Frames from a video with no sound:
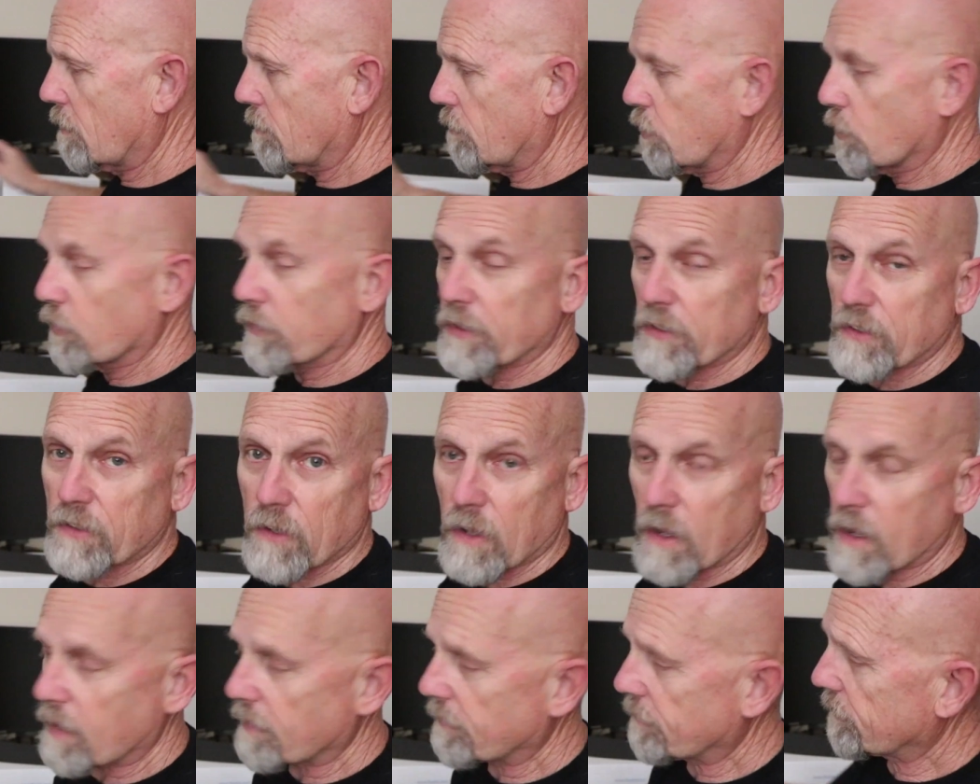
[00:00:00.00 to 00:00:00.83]
Pull this
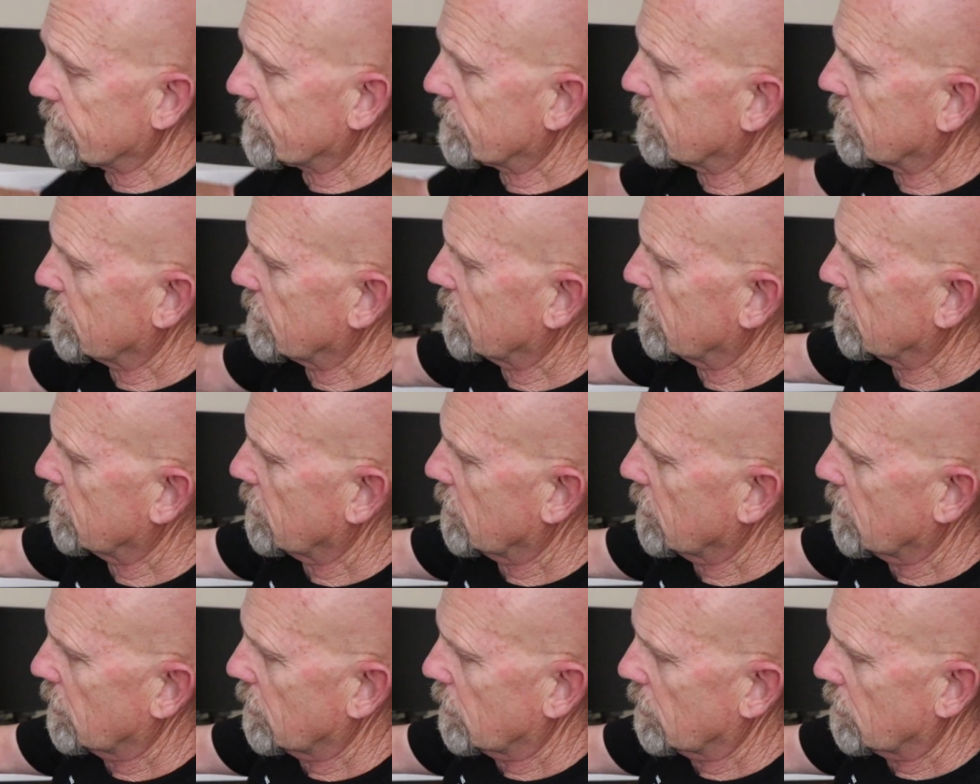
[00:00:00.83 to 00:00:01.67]
off.
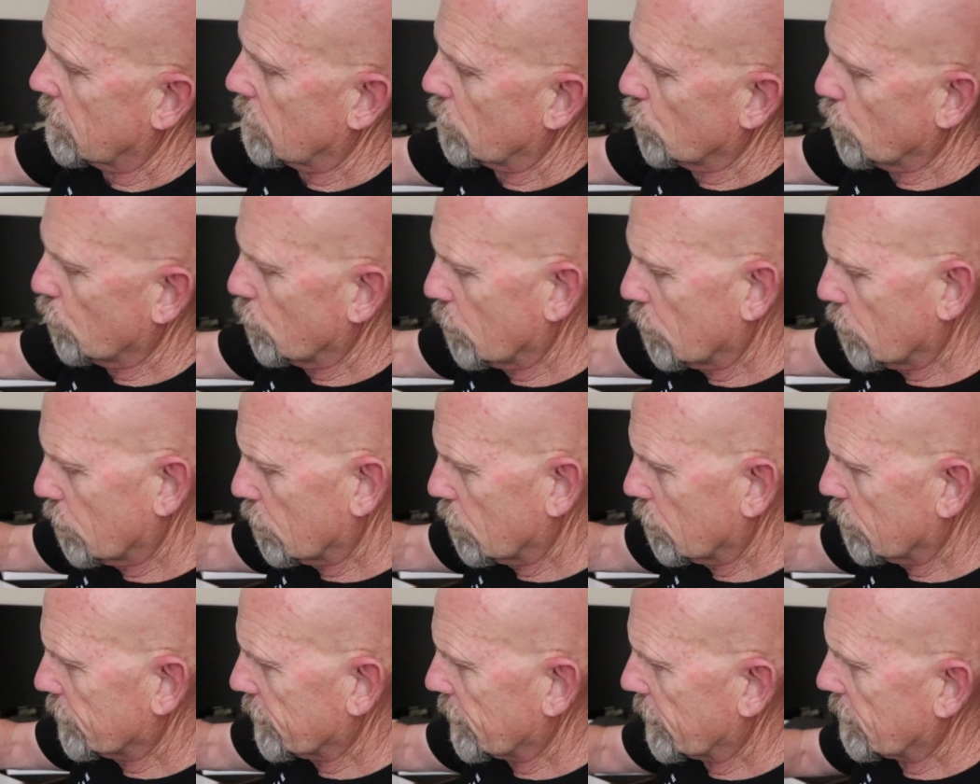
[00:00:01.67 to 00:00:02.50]

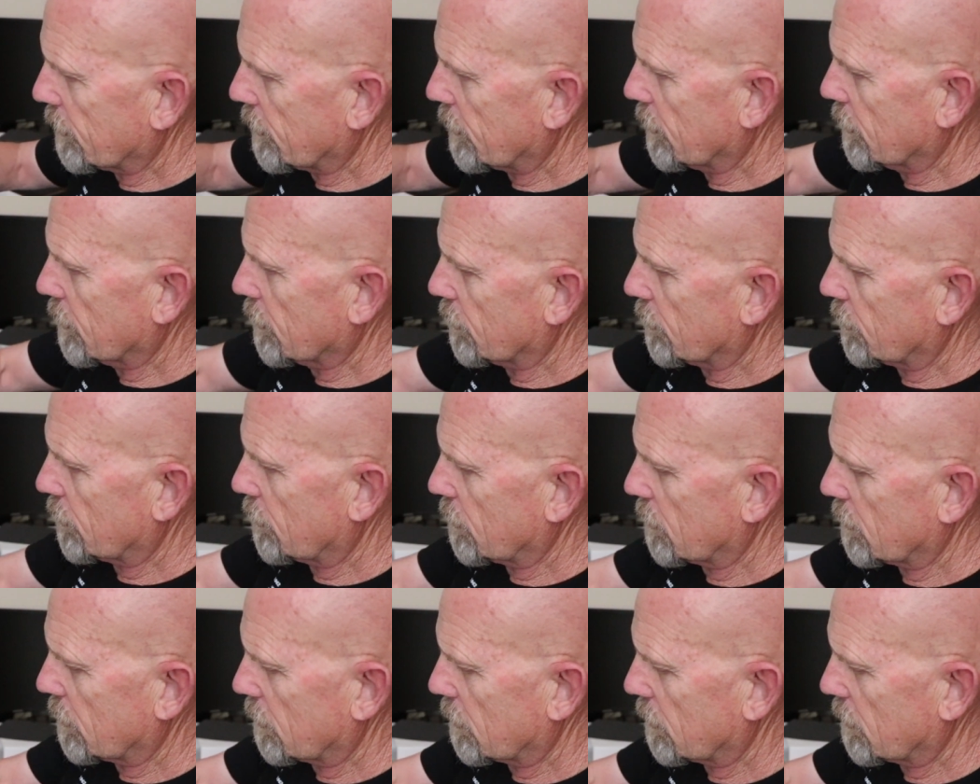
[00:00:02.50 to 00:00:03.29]
Ooh, there it is.